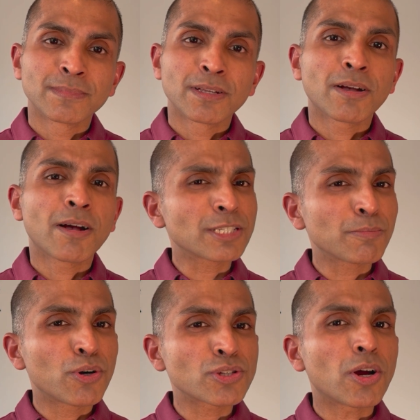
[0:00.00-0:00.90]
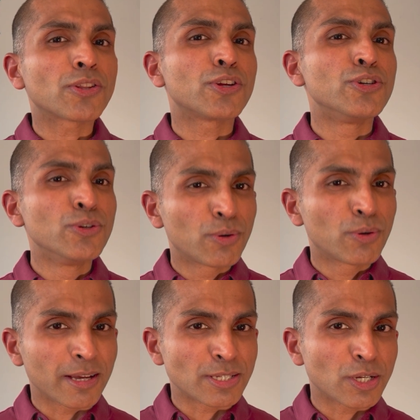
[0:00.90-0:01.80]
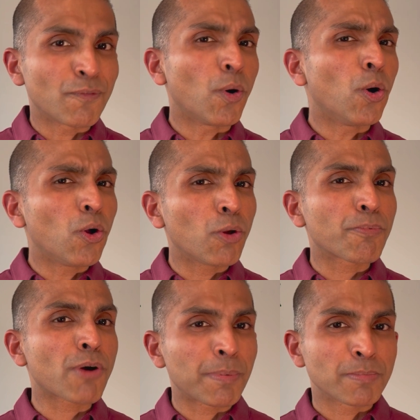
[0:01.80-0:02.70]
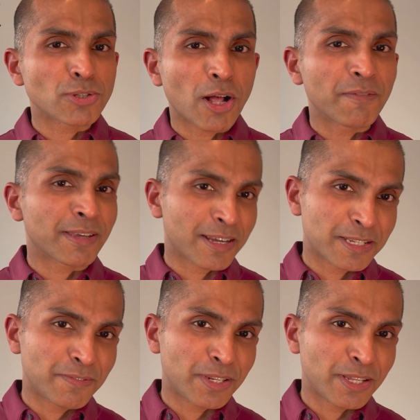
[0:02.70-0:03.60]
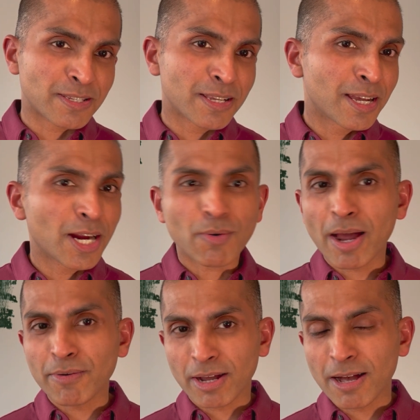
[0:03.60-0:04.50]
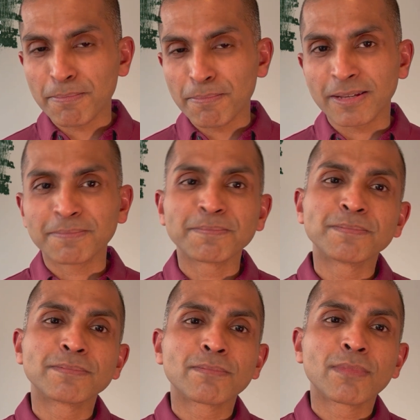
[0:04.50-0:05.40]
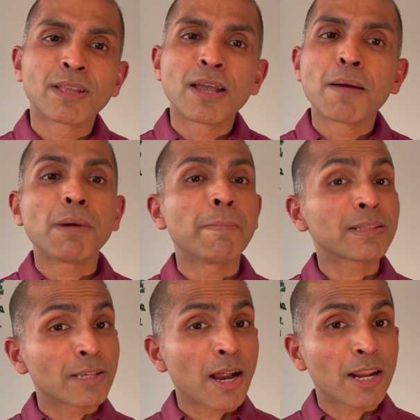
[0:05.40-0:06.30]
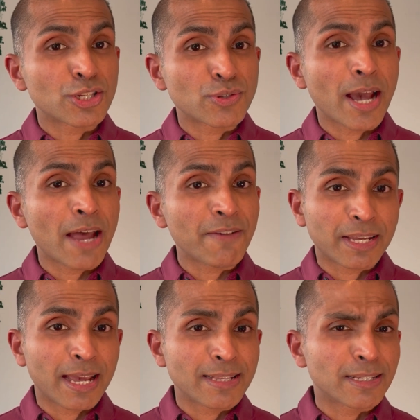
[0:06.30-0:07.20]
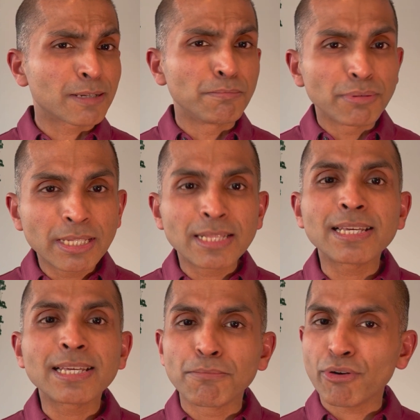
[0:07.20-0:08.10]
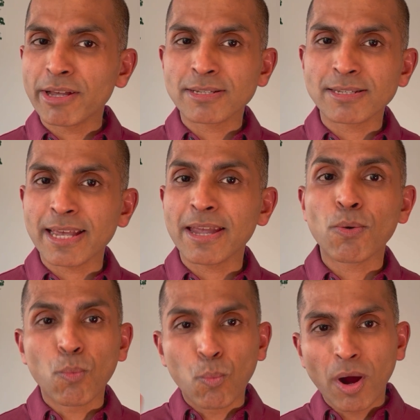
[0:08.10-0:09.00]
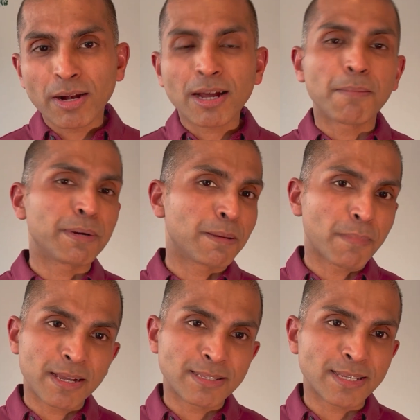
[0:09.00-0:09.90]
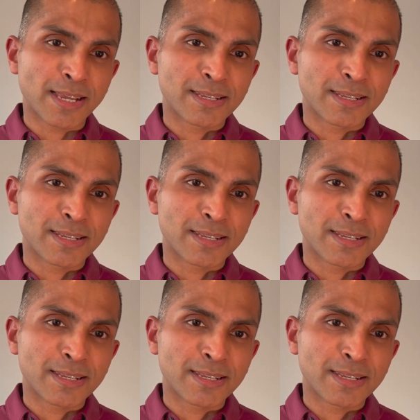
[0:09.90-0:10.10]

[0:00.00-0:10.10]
Customers are the nucleus of all problem-solving activities around a company. My methodology advocates and completely embraces a one-company mindset